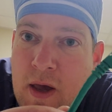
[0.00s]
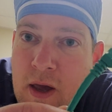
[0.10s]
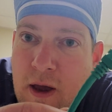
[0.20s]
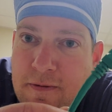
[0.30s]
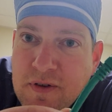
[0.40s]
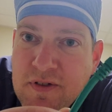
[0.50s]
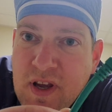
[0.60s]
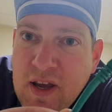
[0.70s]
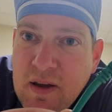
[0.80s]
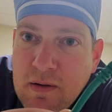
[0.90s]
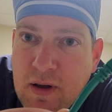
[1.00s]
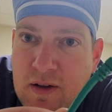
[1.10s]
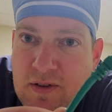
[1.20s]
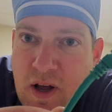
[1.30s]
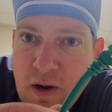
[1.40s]
If you see,
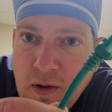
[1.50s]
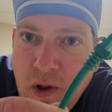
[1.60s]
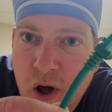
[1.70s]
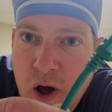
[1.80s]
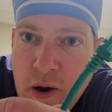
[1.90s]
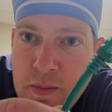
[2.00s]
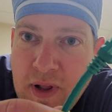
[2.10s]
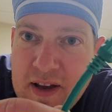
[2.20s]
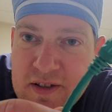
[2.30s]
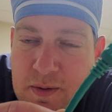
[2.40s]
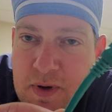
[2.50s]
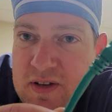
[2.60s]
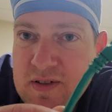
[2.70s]
it's got a long plastic piece